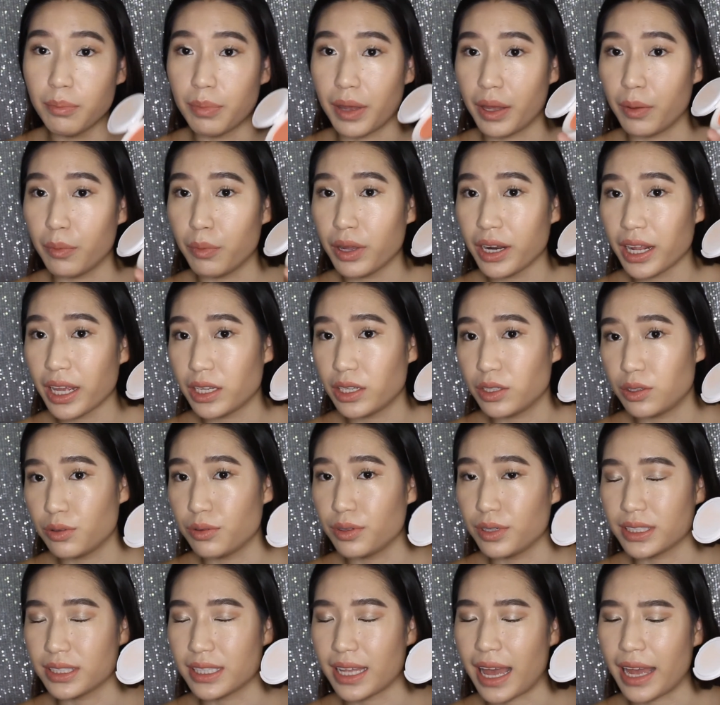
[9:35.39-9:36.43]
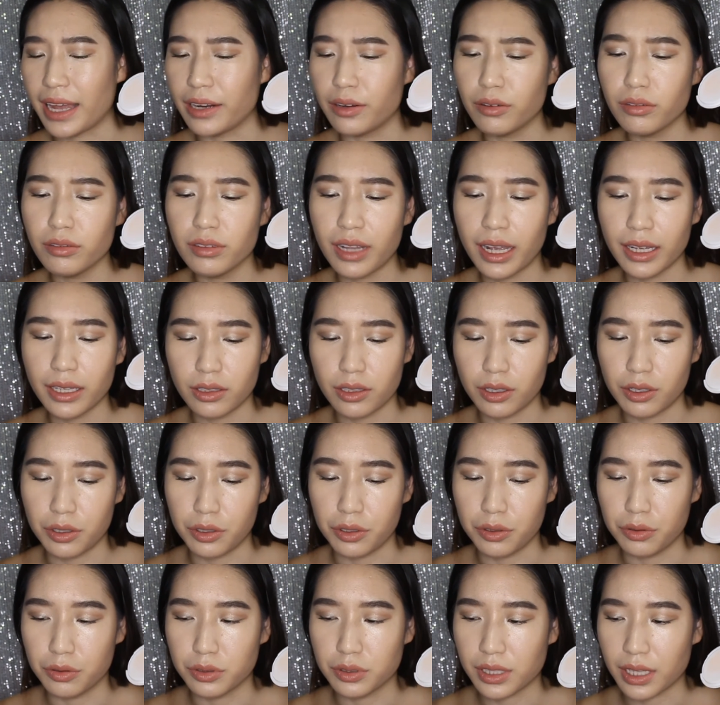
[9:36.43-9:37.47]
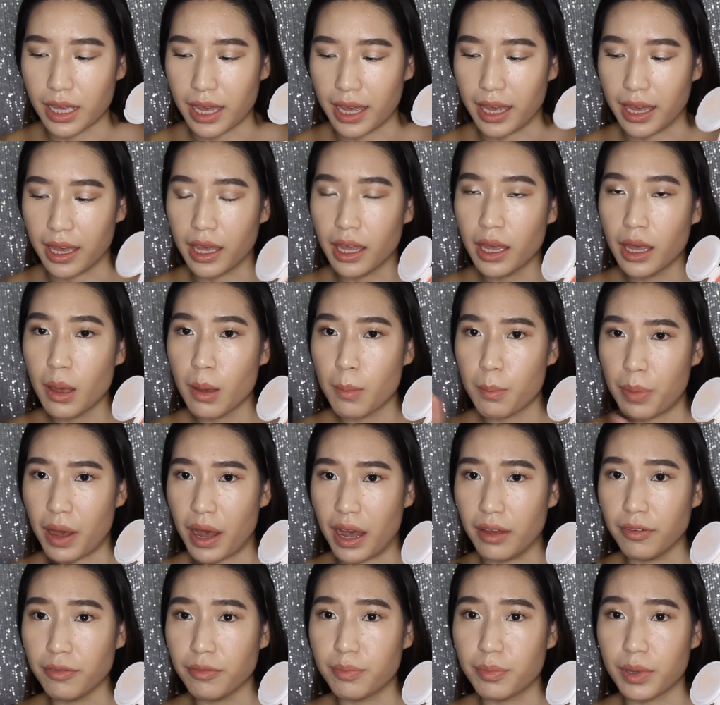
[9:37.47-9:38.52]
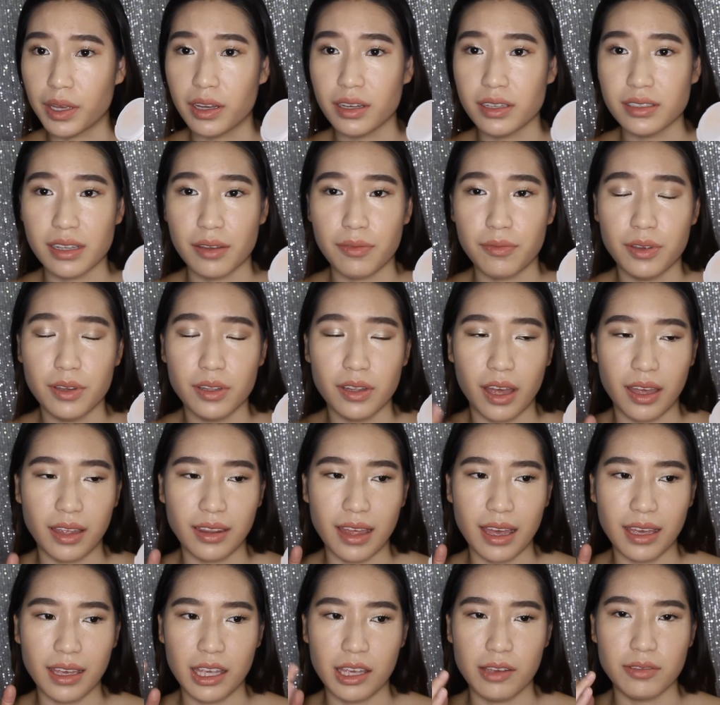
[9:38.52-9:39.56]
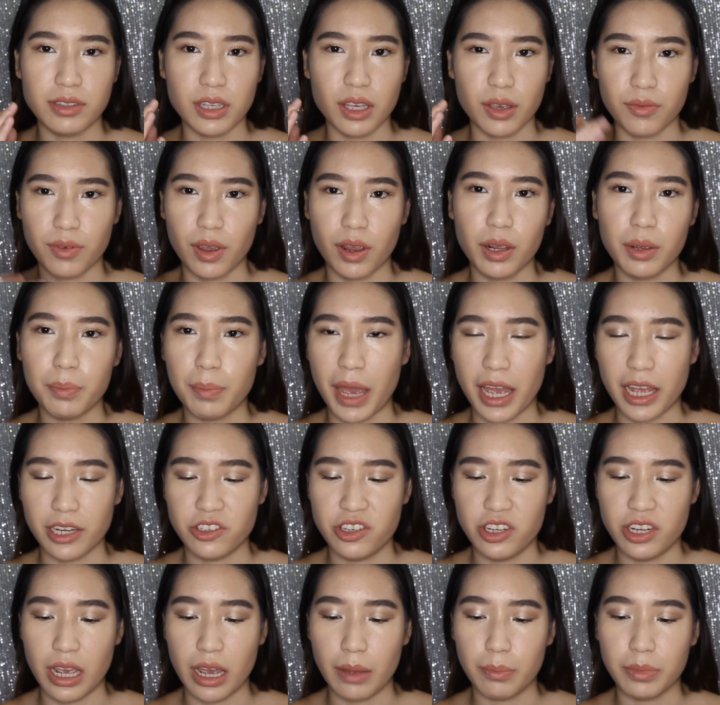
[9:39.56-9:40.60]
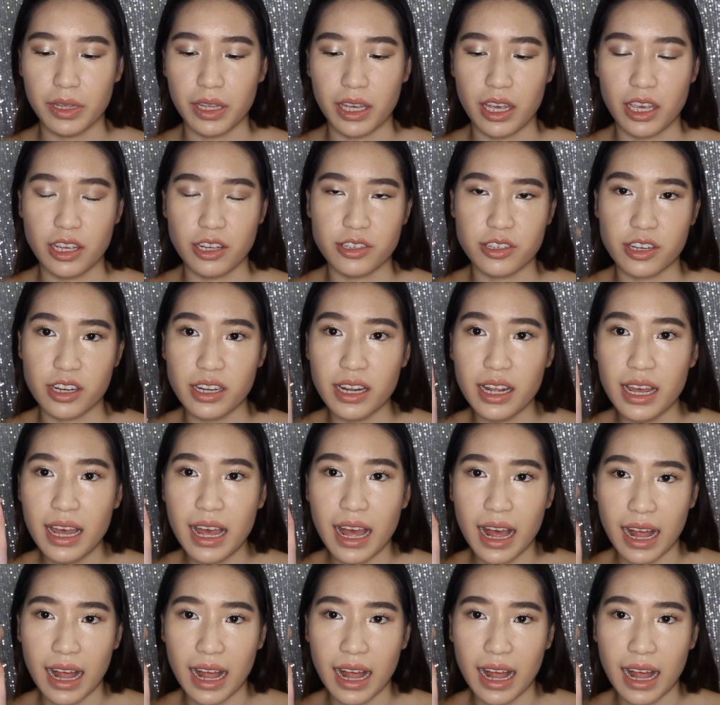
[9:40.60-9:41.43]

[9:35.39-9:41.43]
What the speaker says: But what I do is that I don't like to use a puff because I feel like that gives it a very patchy application.